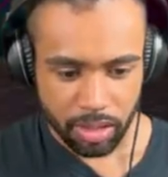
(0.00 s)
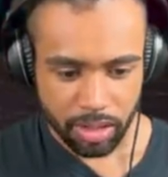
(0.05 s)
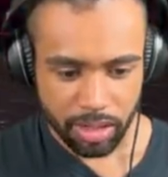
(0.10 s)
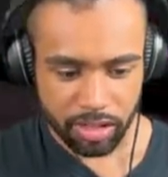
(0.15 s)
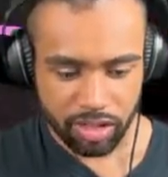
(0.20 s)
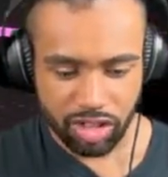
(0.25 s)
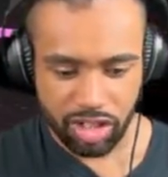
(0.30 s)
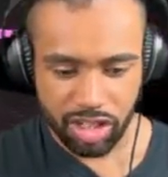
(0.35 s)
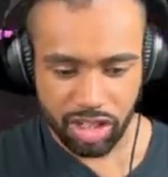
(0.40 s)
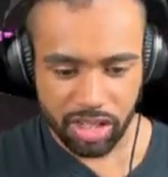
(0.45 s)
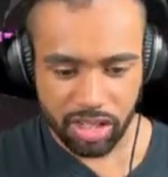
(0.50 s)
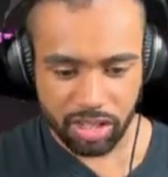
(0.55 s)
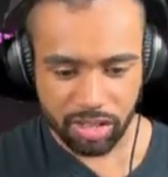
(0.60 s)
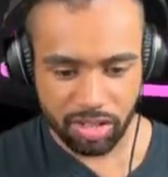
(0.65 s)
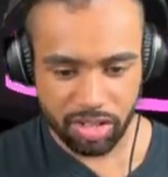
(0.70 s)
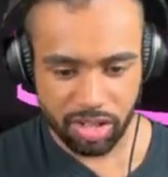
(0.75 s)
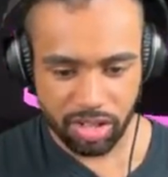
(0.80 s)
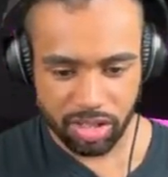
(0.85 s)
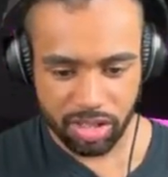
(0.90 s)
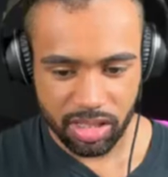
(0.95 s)
And Chica's
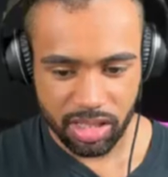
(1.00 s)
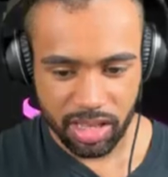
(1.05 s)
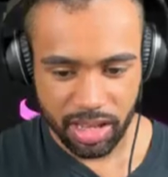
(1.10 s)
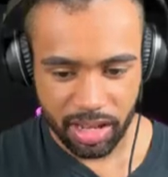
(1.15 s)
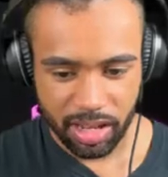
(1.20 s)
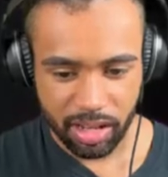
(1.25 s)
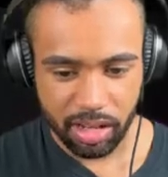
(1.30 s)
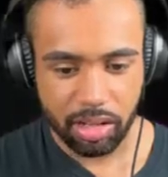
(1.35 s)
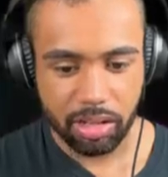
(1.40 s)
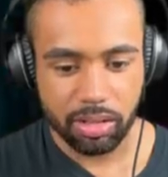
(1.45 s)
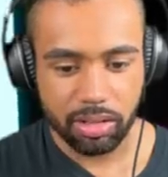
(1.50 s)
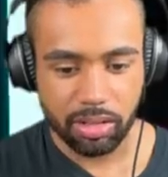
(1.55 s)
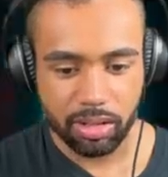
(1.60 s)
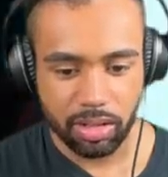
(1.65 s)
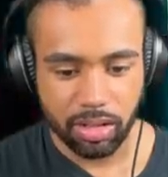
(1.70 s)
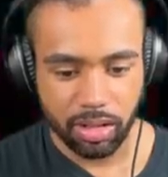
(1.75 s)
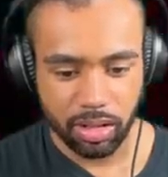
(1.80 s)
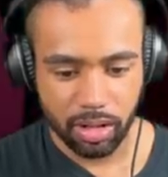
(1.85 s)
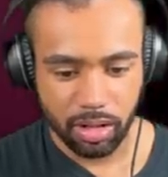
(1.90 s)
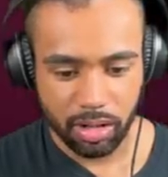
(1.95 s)
just there? Oh
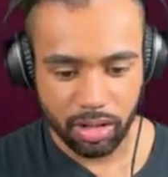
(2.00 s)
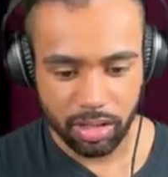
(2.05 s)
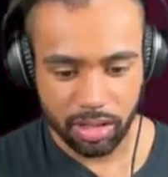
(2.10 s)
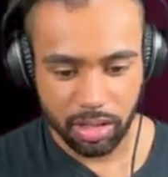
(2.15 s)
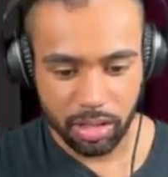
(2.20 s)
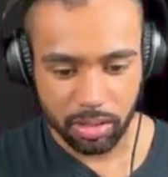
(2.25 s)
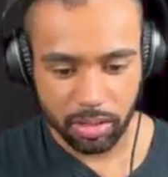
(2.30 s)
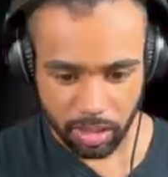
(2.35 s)
god.